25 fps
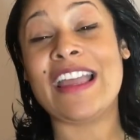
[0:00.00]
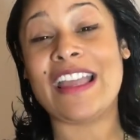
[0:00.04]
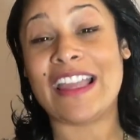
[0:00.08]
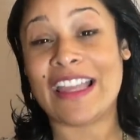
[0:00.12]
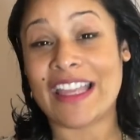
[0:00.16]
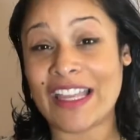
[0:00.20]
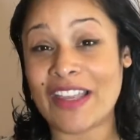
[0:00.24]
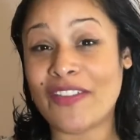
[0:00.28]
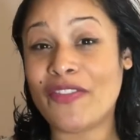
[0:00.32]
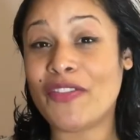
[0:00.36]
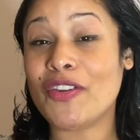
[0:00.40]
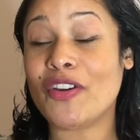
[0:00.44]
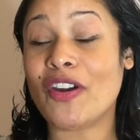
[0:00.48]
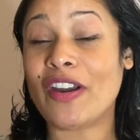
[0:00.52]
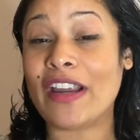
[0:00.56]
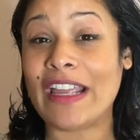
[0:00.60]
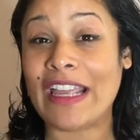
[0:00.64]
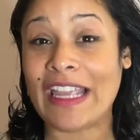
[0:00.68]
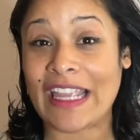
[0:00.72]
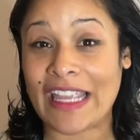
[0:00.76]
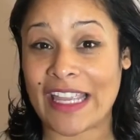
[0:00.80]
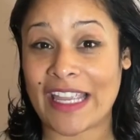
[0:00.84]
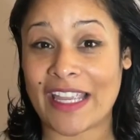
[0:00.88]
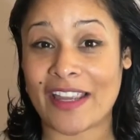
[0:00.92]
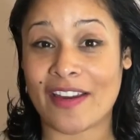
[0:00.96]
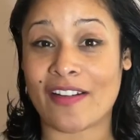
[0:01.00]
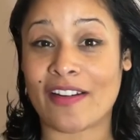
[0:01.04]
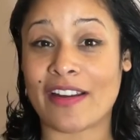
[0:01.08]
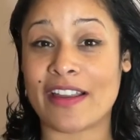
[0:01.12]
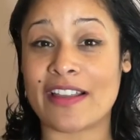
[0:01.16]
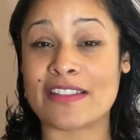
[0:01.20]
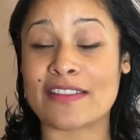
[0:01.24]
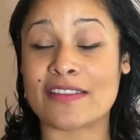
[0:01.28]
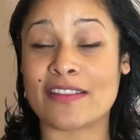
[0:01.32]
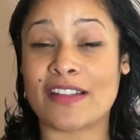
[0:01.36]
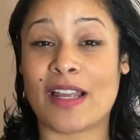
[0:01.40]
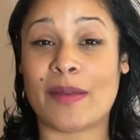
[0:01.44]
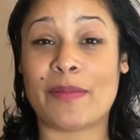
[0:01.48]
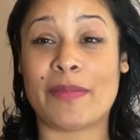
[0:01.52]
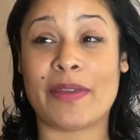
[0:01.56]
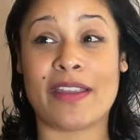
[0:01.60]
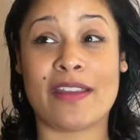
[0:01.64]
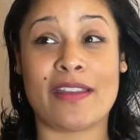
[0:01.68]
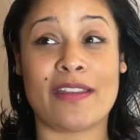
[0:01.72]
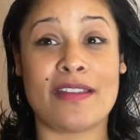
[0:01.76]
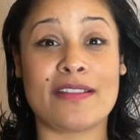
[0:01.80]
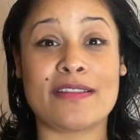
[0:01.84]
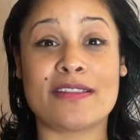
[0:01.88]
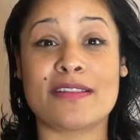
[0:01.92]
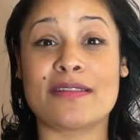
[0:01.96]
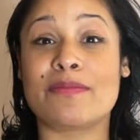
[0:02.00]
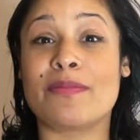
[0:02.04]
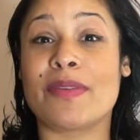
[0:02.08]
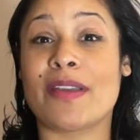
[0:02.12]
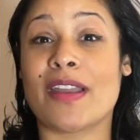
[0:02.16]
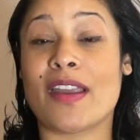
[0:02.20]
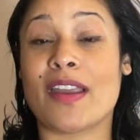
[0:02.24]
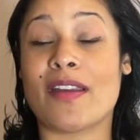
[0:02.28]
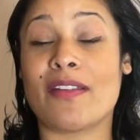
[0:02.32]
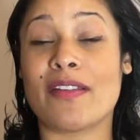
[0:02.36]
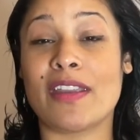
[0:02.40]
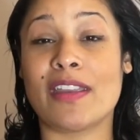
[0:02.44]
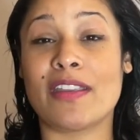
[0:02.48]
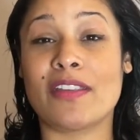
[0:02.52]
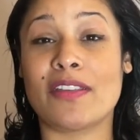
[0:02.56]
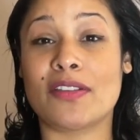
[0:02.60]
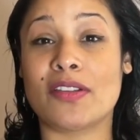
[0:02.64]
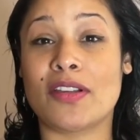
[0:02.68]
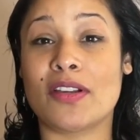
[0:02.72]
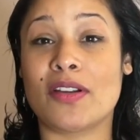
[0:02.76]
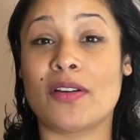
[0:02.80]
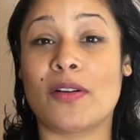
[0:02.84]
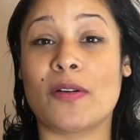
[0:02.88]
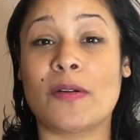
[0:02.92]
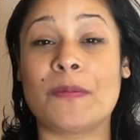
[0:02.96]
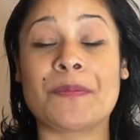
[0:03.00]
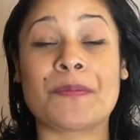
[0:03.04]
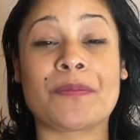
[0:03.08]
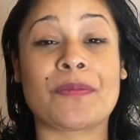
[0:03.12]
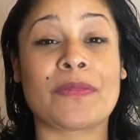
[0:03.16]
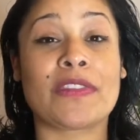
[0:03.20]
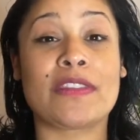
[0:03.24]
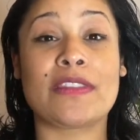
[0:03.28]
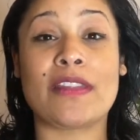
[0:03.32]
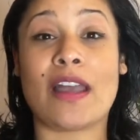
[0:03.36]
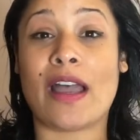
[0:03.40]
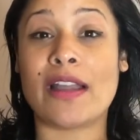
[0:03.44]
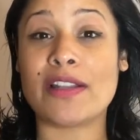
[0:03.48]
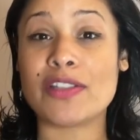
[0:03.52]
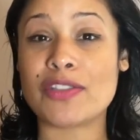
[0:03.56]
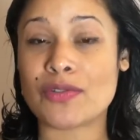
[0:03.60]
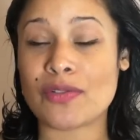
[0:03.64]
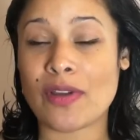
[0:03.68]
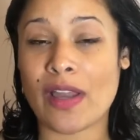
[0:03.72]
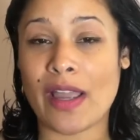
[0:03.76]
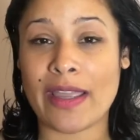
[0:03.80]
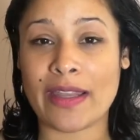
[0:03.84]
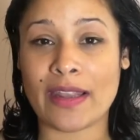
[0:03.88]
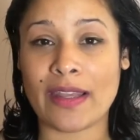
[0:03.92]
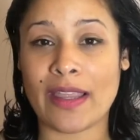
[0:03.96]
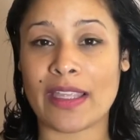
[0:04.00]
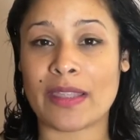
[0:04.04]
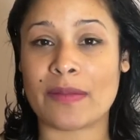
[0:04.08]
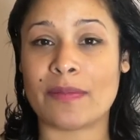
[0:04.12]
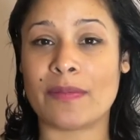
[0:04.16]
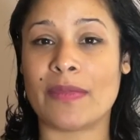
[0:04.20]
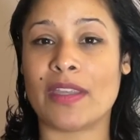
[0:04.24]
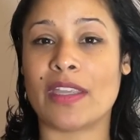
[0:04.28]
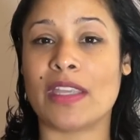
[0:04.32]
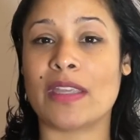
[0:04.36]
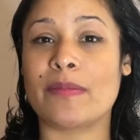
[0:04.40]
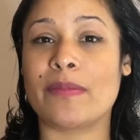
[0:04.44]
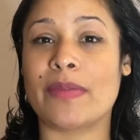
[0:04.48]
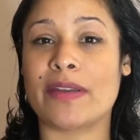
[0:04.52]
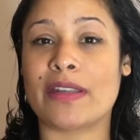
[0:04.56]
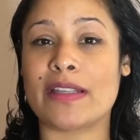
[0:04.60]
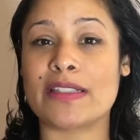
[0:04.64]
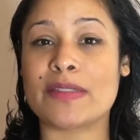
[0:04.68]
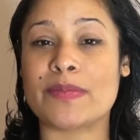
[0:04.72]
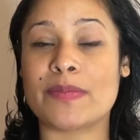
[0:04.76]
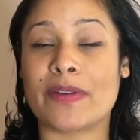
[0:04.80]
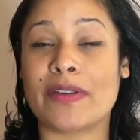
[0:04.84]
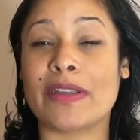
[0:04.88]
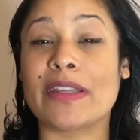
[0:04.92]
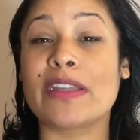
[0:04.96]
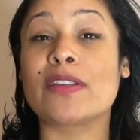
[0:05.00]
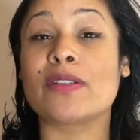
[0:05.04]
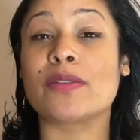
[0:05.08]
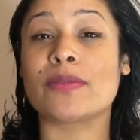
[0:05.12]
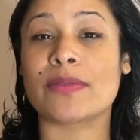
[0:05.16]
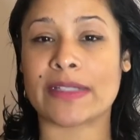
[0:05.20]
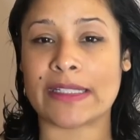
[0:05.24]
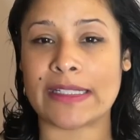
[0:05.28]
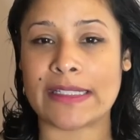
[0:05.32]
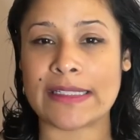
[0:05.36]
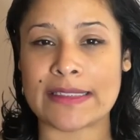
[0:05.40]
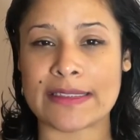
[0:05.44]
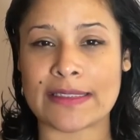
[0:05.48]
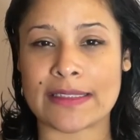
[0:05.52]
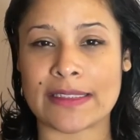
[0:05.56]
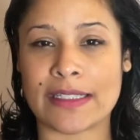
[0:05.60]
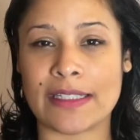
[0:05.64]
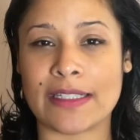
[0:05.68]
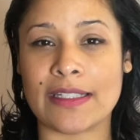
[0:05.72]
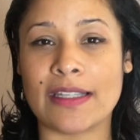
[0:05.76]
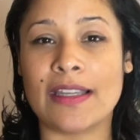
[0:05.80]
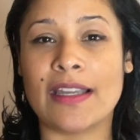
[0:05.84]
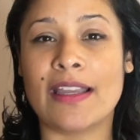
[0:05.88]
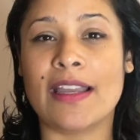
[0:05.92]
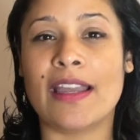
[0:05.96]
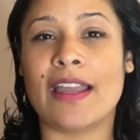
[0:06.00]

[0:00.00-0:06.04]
If your hair is it's very, you know, not dry like me, but it's very greasy,